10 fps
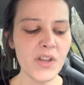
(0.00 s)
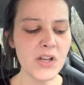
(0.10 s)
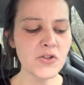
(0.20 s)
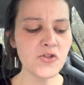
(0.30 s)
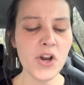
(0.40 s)

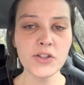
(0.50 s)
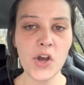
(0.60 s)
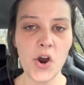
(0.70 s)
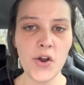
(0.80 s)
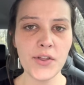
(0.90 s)
Strokes
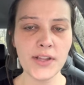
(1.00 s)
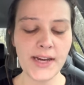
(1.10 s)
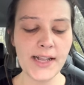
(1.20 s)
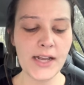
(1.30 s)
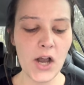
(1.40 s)
are the
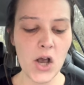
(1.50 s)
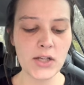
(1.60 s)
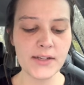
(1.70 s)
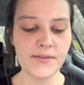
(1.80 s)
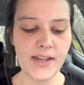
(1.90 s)
leading
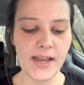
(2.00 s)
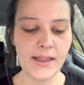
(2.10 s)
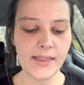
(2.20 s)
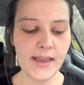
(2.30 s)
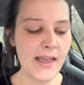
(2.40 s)
cause of
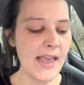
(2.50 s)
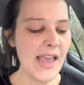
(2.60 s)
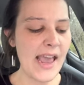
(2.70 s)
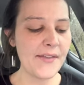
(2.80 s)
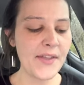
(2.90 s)
death,
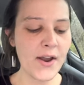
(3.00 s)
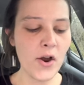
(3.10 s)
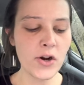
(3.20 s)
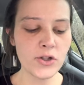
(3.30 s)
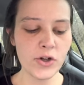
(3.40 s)
and they
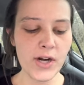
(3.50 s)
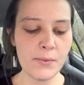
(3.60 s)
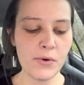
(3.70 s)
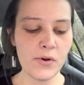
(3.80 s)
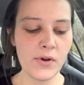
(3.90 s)
are
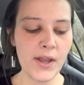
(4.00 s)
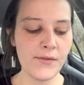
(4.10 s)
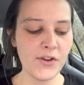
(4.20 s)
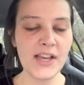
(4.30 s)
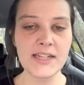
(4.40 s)
treatable
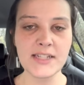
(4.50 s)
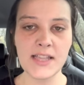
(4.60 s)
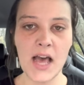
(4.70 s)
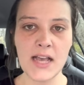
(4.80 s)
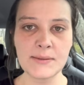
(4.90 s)
if you get to
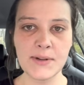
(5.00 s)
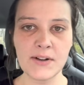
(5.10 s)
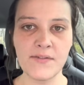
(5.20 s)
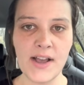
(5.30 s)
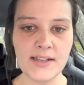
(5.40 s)
the
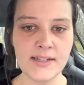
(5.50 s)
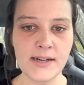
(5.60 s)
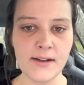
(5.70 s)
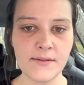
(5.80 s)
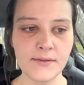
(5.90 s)
hospital fast
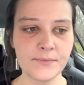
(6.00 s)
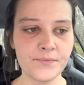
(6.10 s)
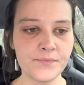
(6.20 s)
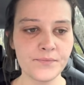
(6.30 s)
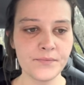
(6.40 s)
enough.
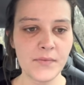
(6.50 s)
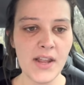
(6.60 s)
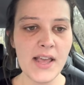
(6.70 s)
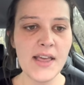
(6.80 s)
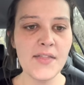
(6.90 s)

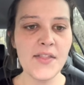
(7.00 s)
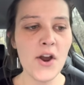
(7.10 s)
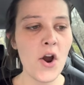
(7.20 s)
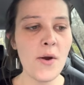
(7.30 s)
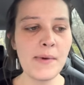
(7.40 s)

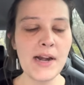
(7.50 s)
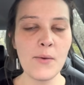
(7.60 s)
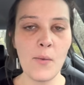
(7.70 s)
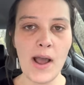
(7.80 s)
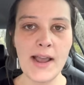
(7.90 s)
There are many
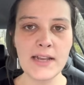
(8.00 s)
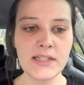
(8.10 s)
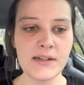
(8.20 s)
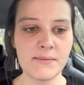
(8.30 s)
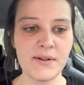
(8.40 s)

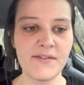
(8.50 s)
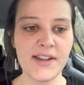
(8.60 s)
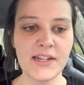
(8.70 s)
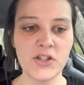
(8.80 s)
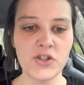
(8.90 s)
ways to
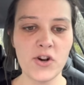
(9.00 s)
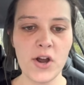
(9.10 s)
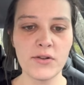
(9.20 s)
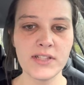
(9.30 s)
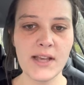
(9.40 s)
prevent
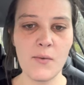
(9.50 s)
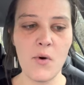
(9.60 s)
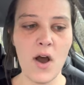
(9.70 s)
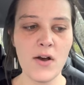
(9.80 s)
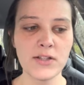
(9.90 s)
strokes that will
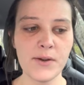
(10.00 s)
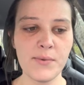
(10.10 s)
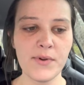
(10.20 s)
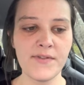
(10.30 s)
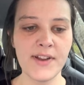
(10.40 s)
also
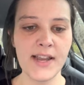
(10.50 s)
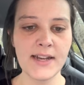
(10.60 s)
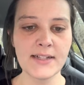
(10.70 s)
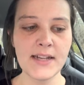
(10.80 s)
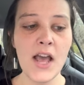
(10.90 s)

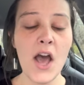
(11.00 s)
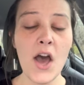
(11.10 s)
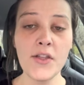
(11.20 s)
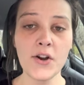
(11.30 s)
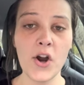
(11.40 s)
prevent
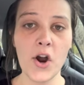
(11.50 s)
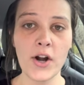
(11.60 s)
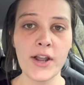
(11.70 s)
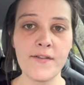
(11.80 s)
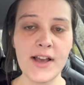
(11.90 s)
other
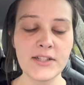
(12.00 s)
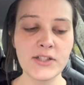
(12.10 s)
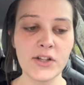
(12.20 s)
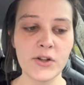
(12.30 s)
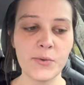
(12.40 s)

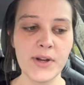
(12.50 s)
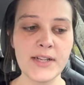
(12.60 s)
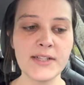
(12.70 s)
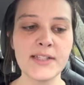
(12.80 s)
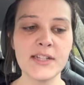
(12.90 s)
cardiovascular
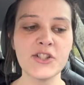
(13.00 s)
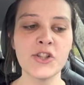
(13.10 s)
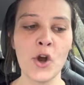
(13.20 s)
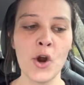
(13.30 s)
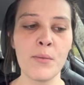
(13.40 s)
risks, such
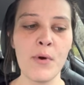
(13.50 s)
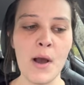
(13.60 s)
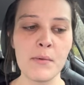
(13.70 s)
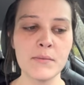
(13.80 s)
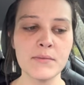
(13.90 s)
as heart
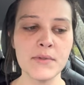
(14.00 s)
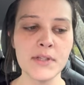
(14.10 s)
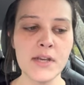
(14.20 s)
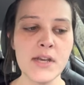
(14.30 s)
problems.